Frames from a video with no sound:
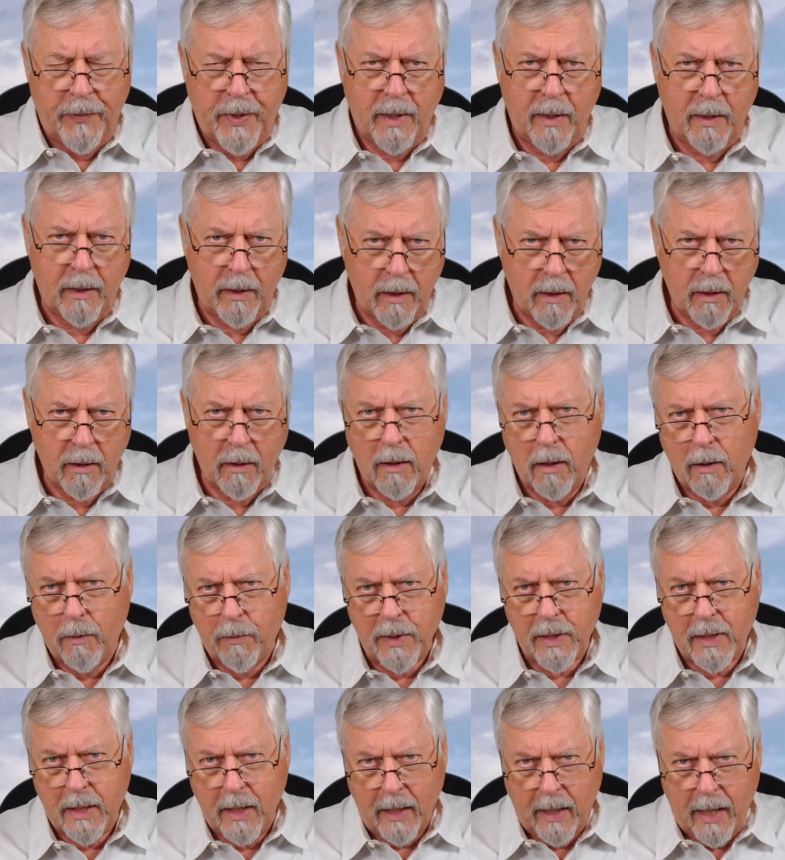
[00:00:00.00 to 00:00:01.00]
you're not
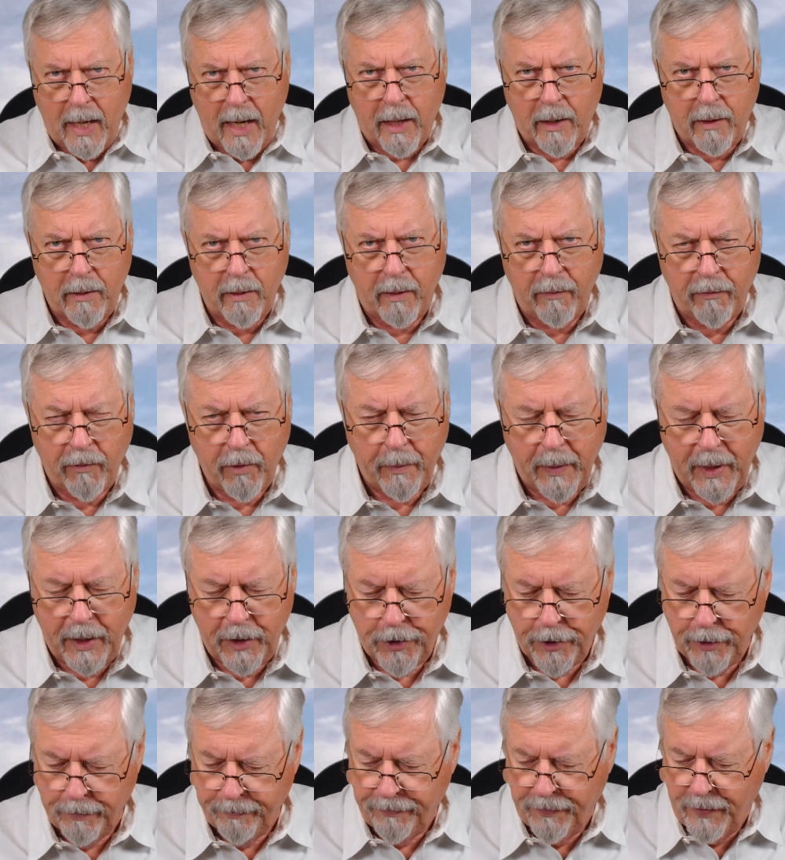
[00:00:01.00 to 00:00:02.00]
always getting accurate
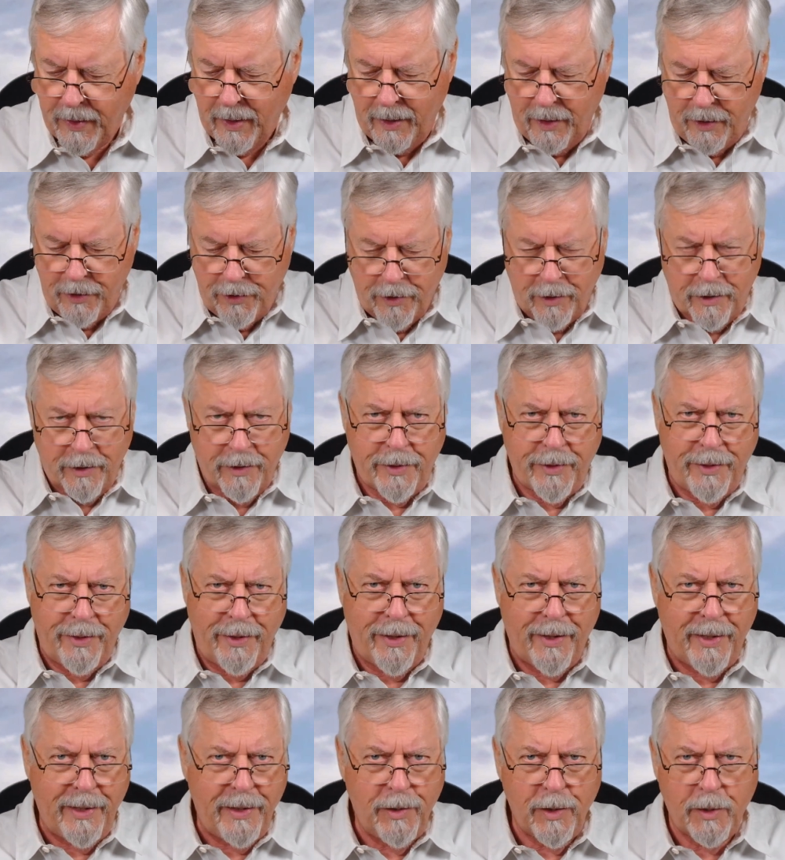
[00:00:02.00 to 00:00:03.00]
information. And as you can see,
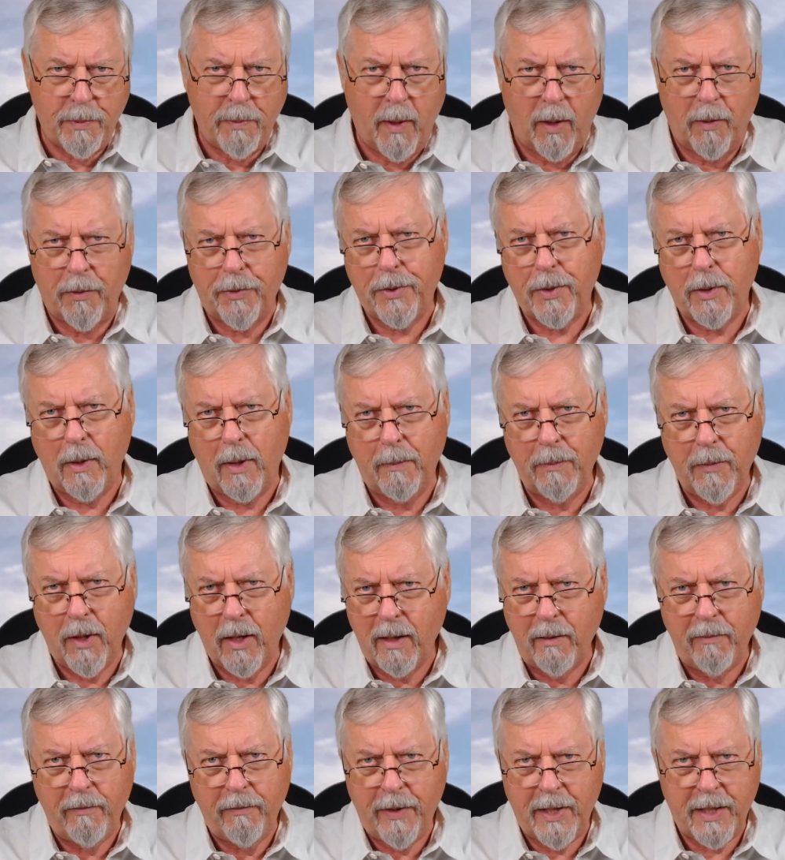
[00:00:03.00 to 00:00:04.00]
I use both, so I'm
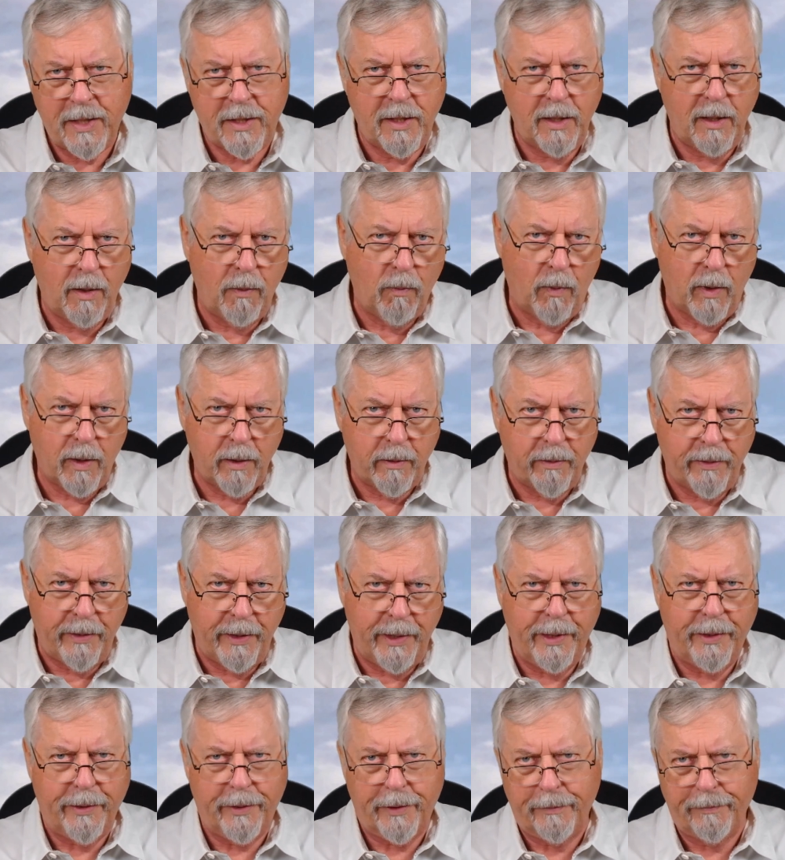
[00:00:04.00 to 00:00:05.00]
not invested in one or
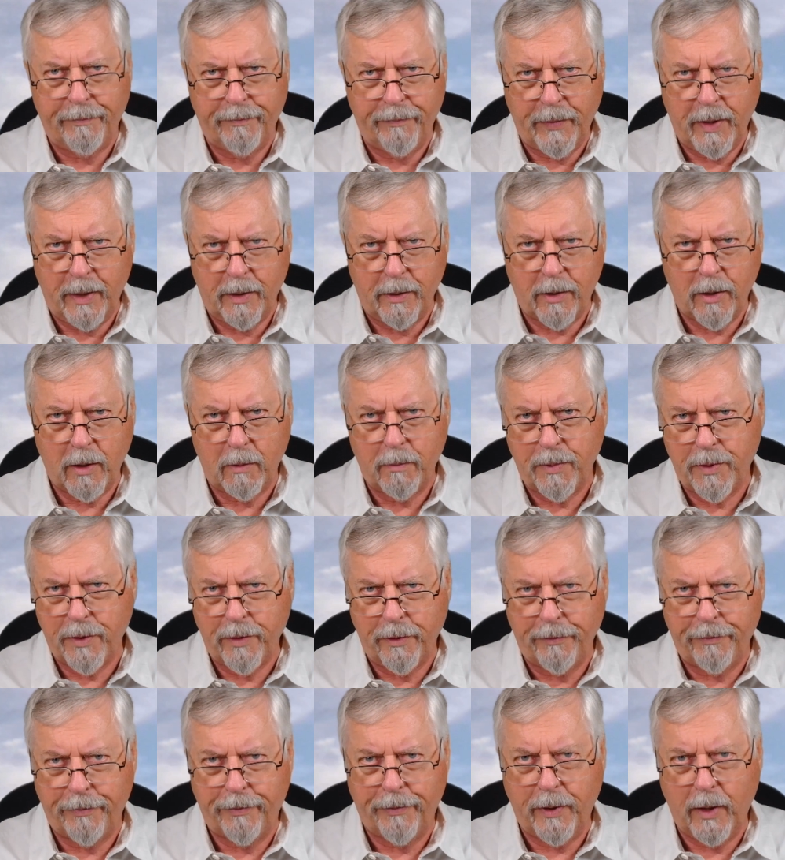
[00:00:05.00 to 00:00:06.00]
the other in terms
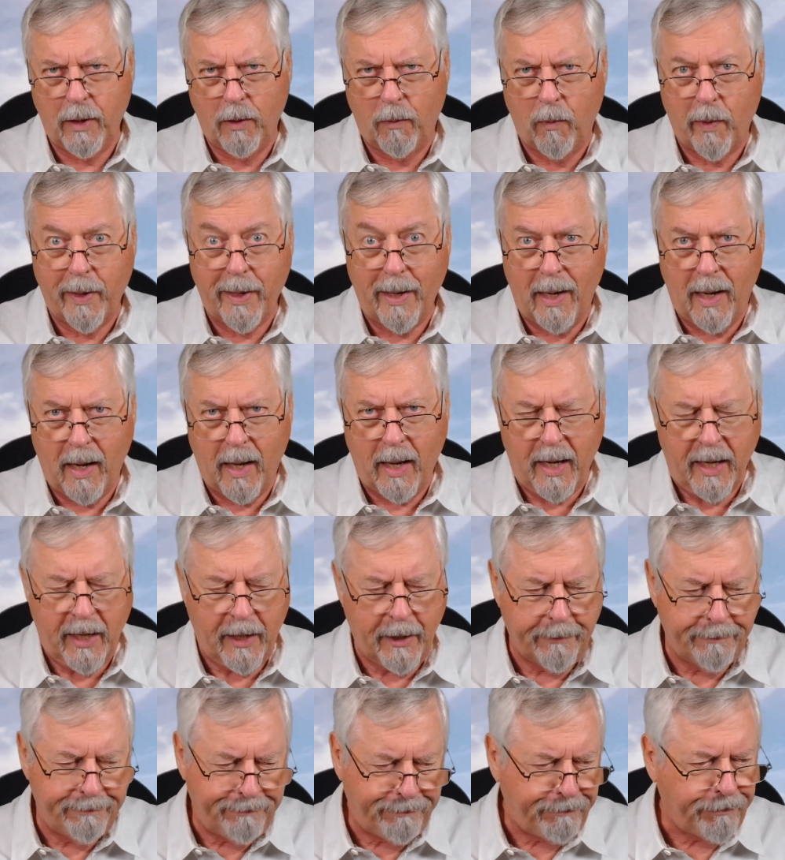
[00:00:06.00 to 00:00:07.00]
of, what I
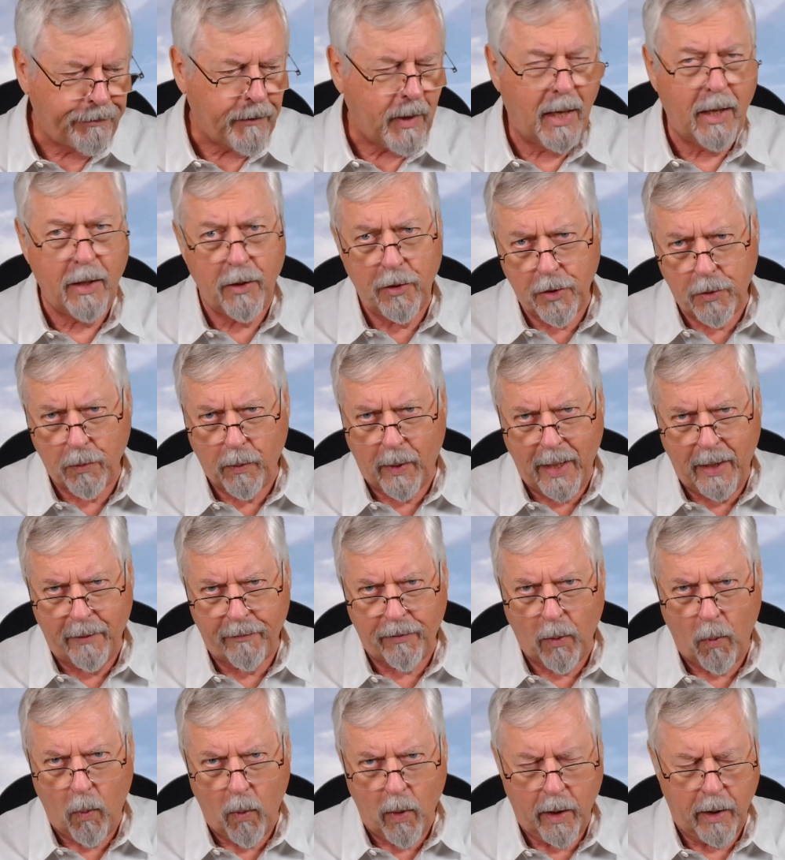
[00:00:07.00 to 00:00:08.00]
like. I'll use
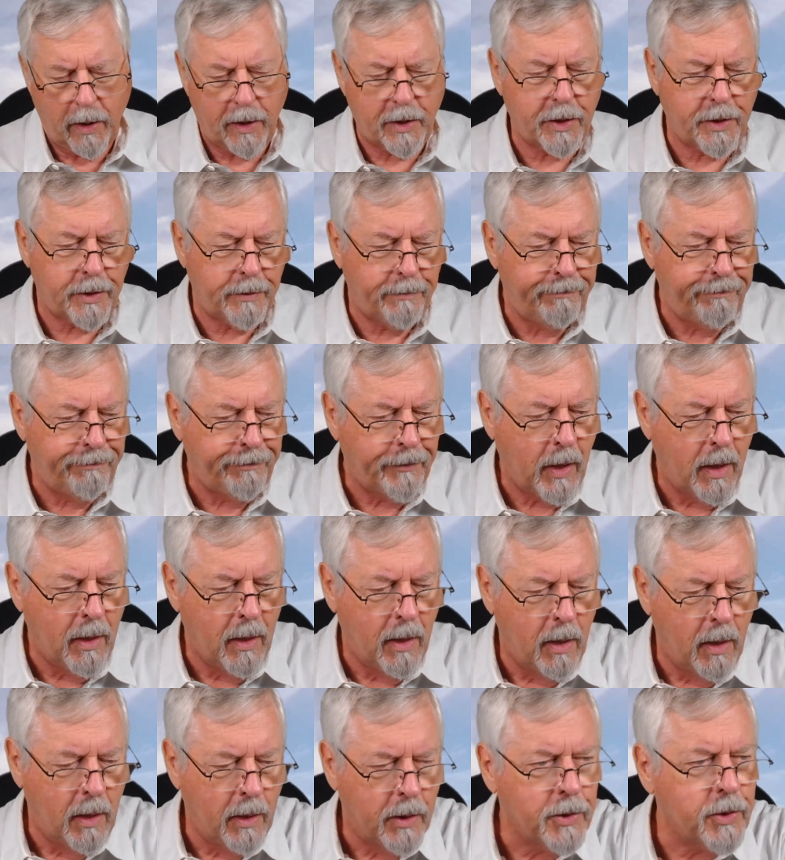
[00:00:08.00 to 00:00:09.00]
whatever works.
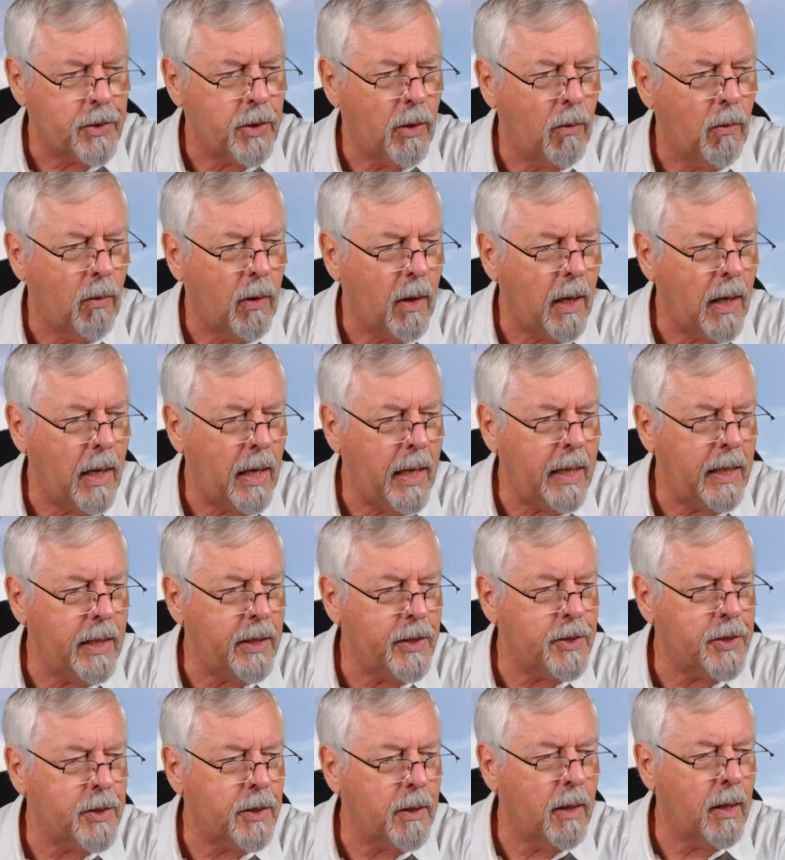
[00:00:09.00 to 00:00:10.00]
So
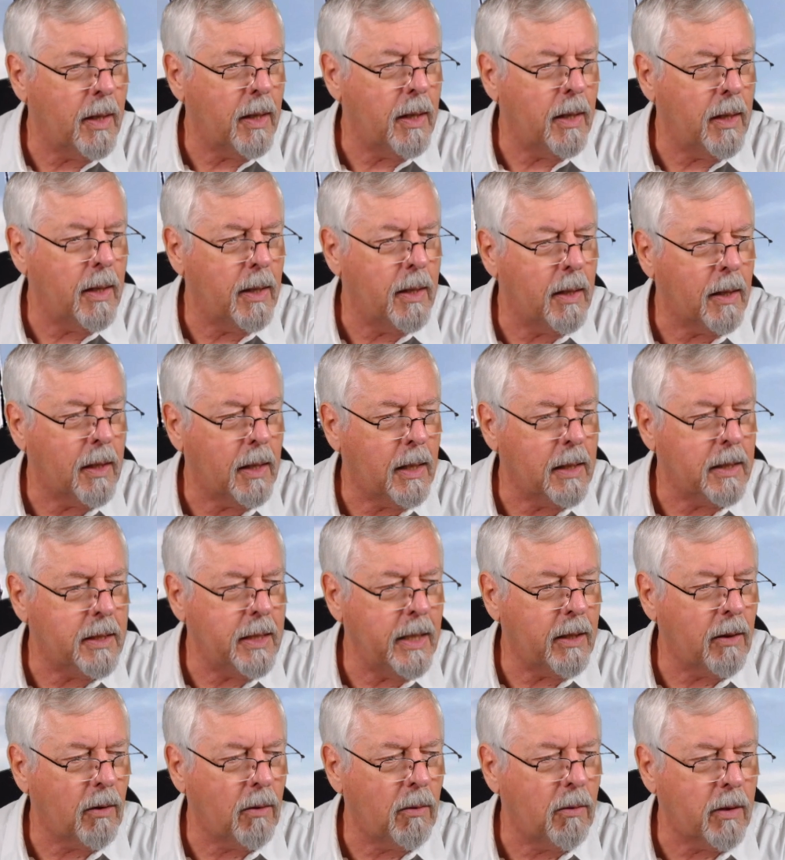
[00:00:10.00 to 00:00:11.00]
let's
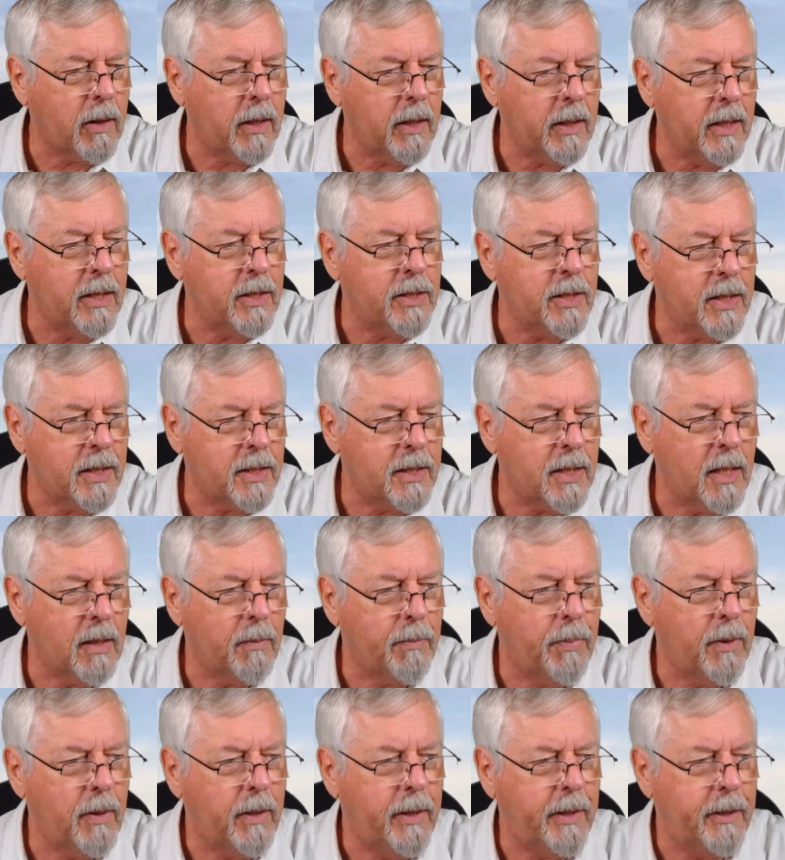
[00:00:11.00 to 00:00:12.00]
take a look at this
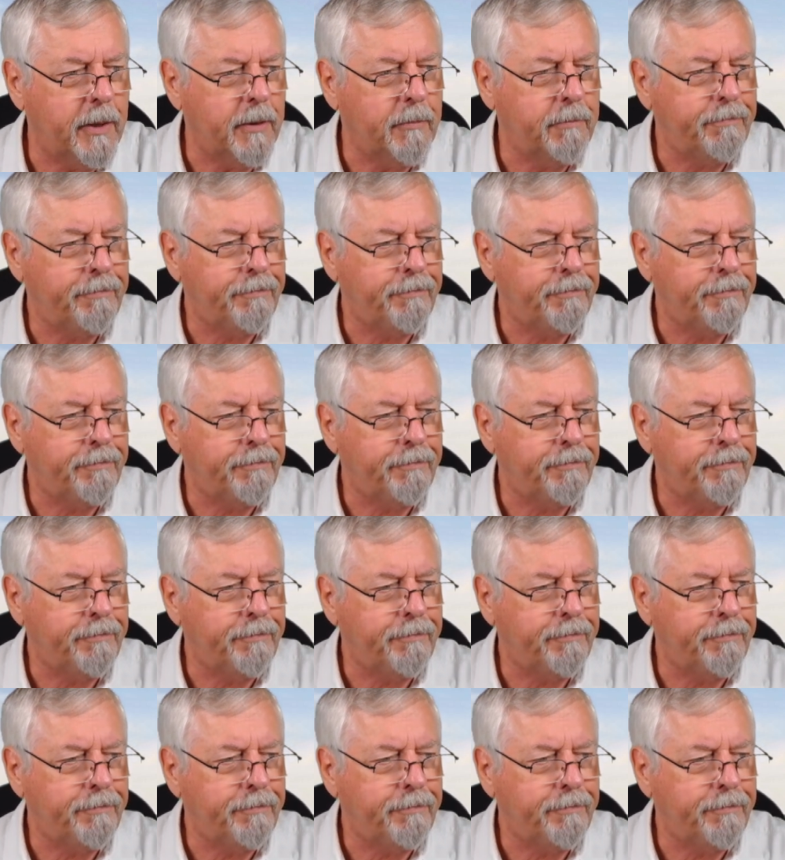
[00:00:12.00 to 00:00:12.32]
example here.